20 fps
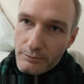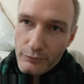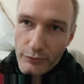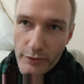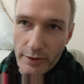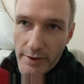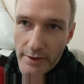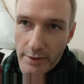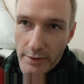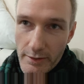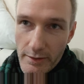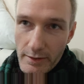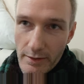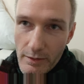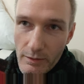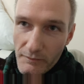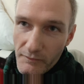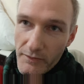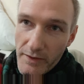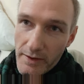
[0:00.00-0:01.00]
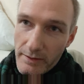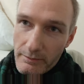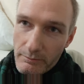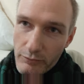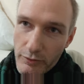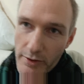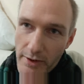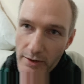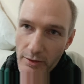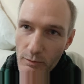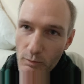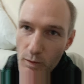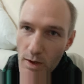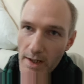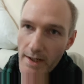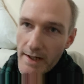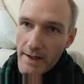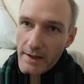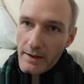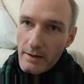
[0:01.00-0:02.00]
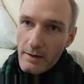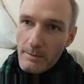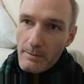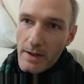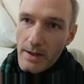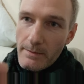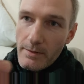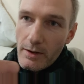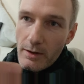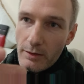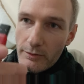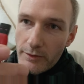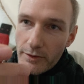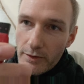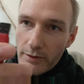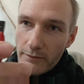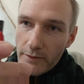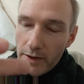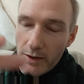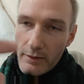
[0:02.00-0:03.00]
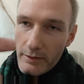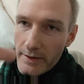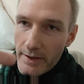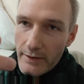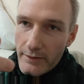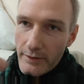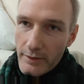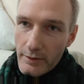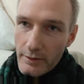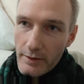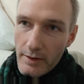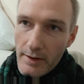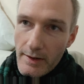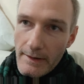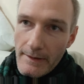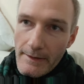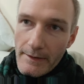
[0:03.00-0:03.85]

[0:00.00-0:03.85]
pretty good, I think, pretty good way. Maybe I'll do a video on that soon.